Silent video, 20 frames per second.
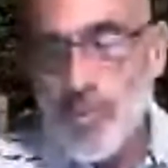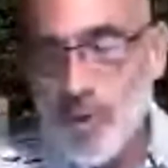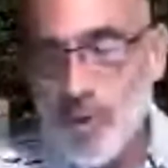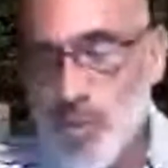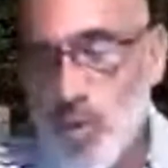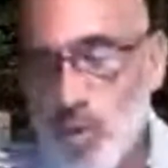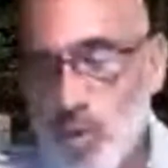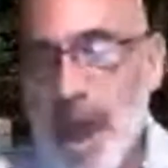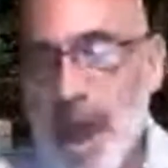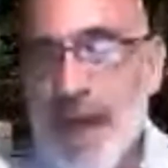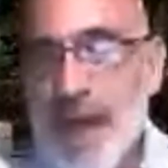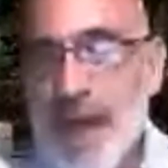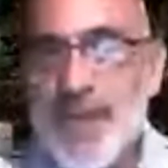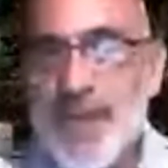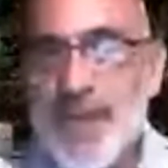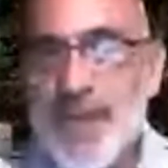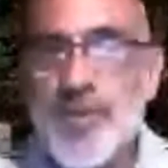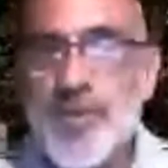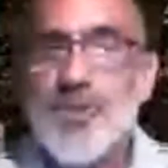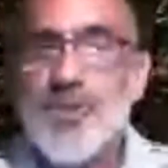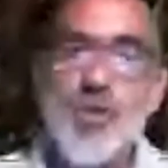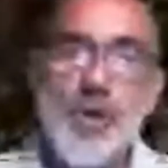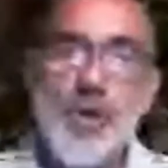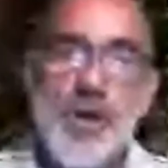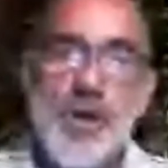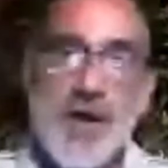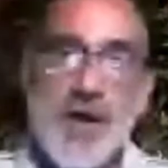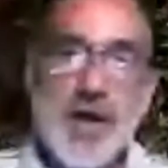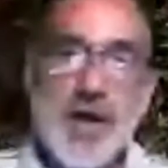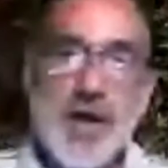would rather
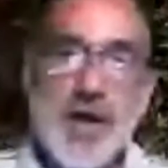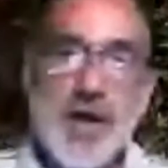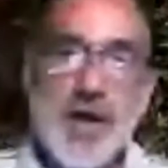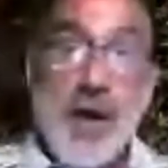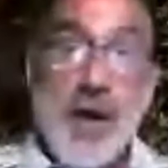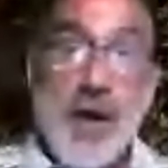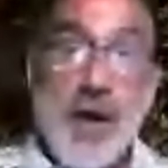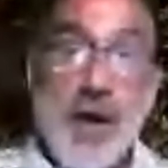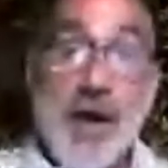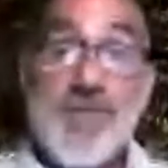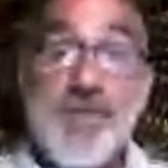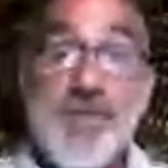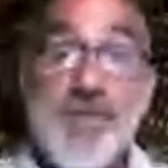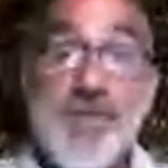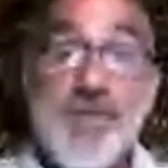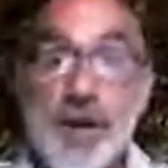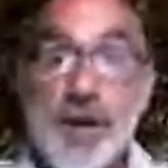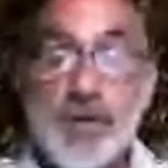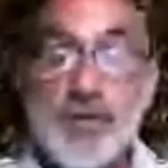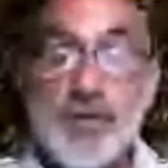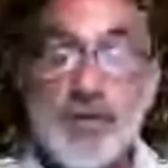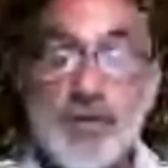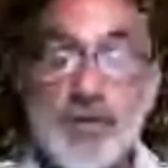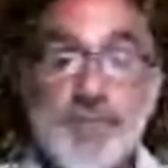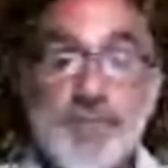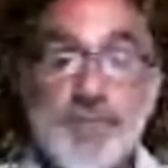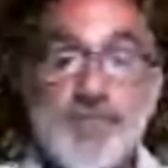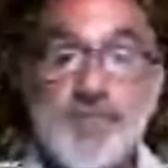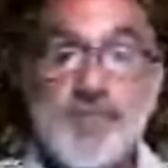do a video